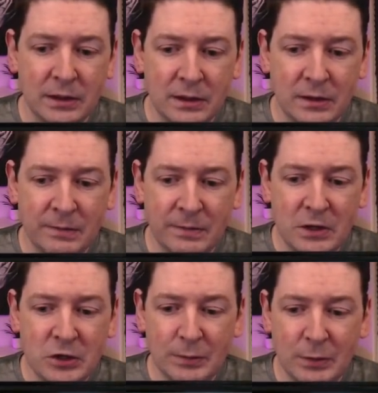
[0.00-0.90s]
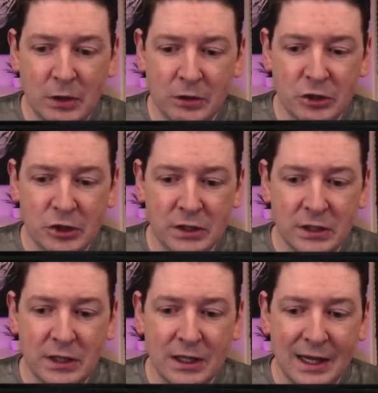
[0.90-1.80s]
the feature branch
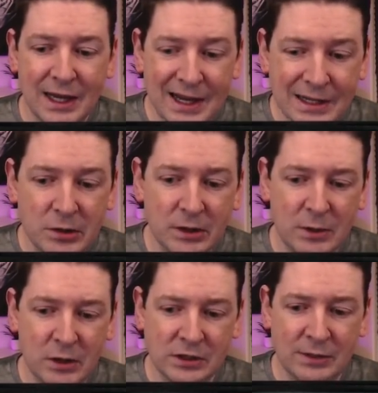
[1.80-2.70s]
into the master